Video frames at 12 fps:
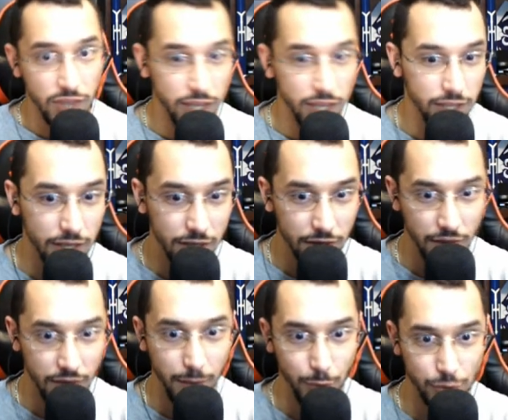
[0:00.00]
thanking
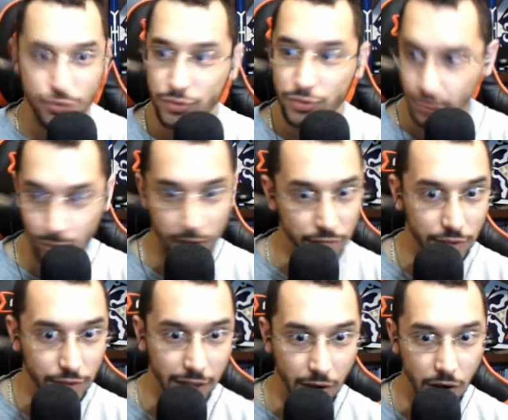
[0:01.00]
that person, whoever
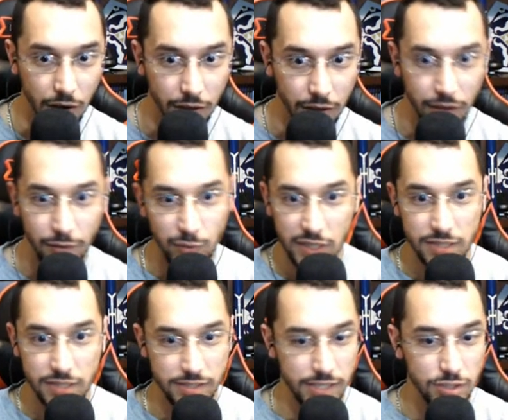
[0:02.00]
they are,
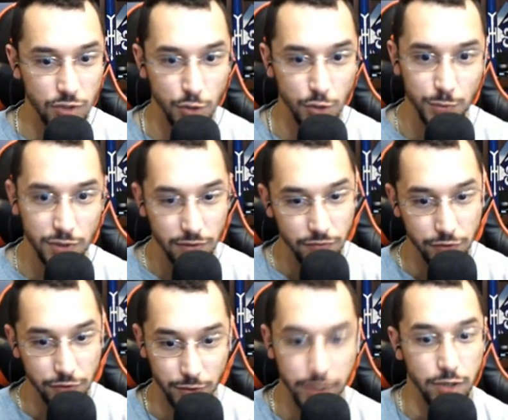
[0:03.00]
because they scooped for
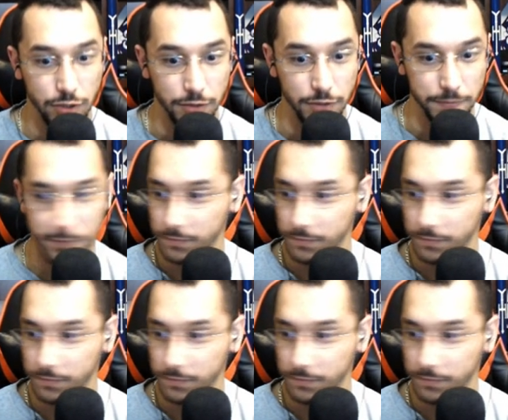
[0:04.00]
the greater good.